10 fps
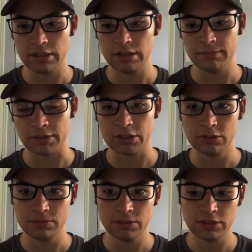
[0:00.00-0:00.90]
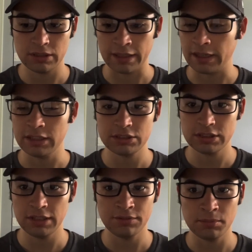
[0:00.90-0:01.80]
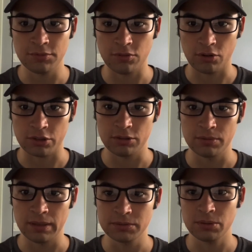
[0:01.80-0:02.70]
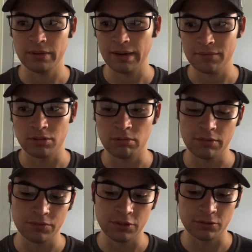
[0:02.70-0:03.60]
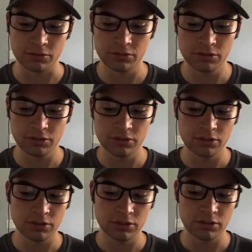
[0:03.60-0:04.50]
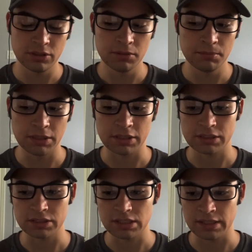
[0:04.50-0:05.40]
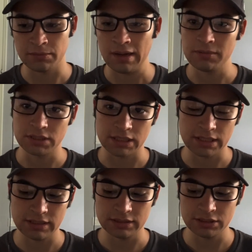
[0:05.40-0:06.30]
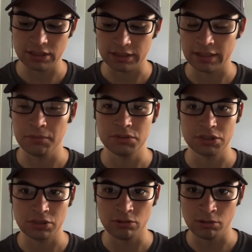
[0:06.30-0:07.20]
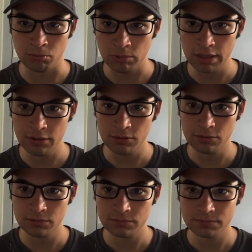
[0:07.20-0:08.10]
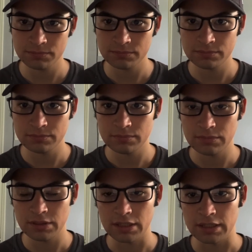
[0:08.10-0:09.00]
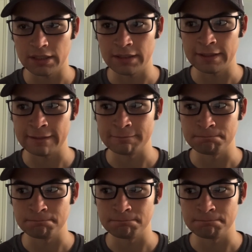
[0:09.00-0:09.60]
With COVID, like honestly, even before COVID, I was already having a rough year because like when I was in college, like it wasn't going well. I